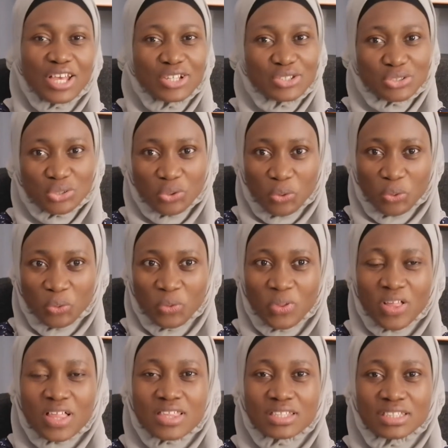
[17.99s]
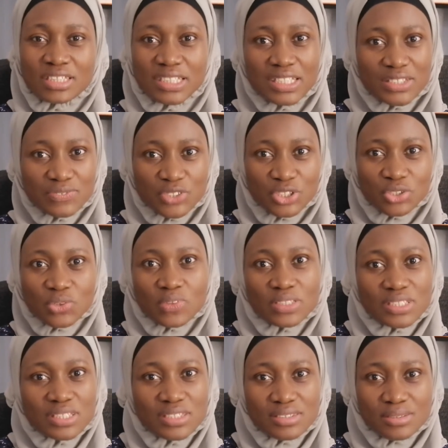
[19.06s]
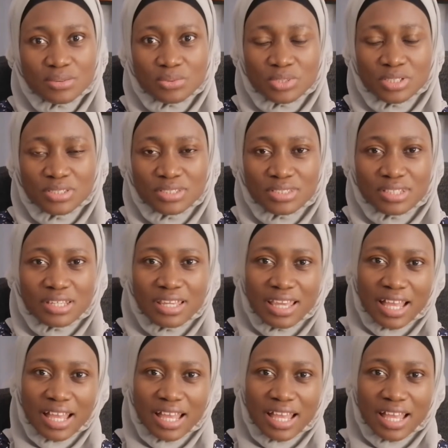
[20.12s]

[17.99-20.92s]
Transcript: So this video is a series.